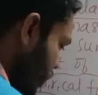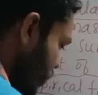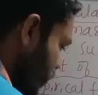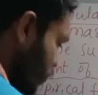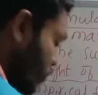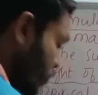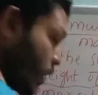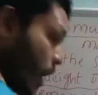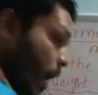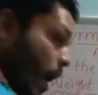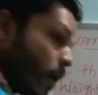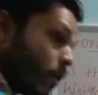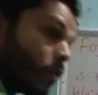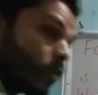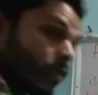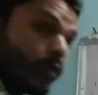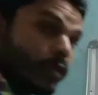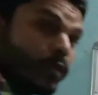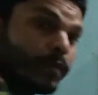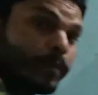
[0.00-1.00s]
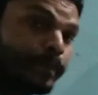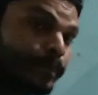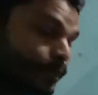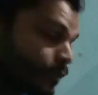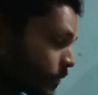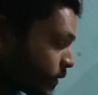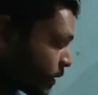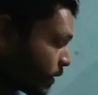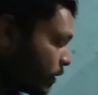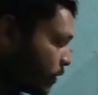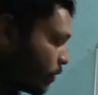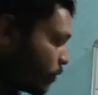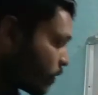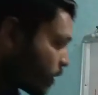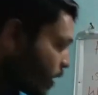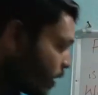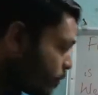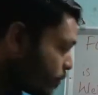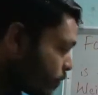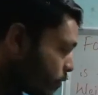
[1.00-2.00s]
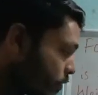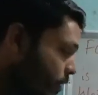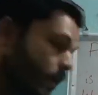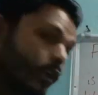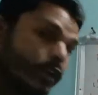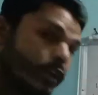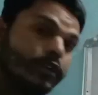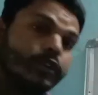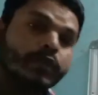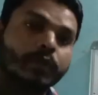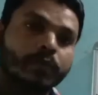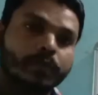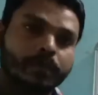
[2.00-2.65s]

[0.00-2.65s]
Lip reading: So now you come to the ratio.